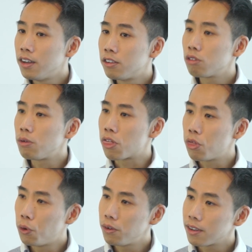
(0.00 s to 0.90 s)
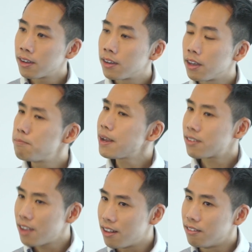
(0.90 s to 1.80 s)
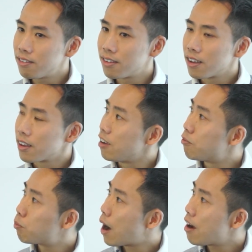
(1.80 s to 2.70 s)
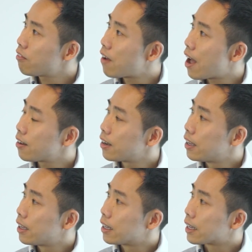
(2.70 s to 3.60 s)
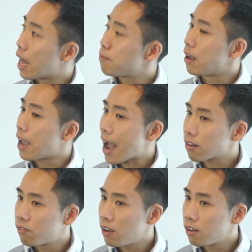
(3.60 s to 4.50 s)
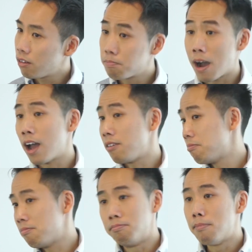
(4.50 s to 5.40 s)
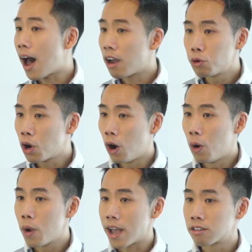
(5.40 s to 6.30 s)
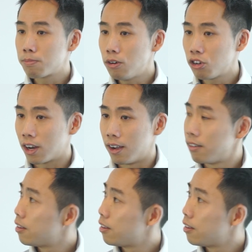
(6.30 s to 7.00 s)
So we thought it makes sense if brown fat can be activated by mild cold exposure.